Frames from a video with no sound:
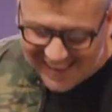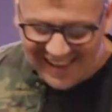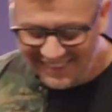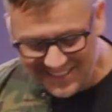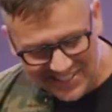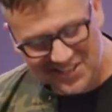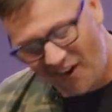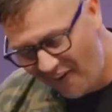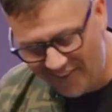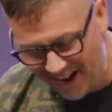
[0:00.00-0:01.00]
This is
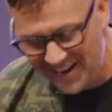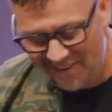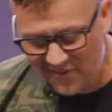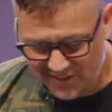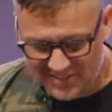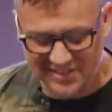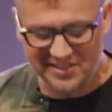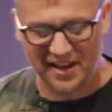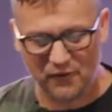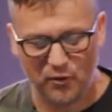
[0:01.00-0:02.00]
hard. I know this is a
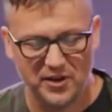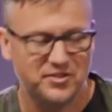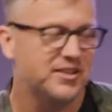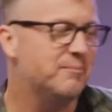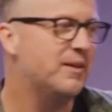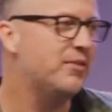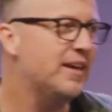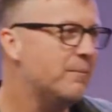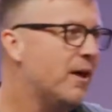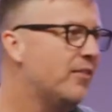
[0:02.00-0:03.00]
tough question, but think
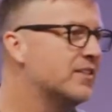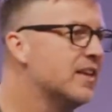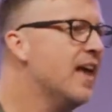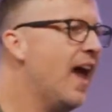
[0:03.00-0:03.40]
about this.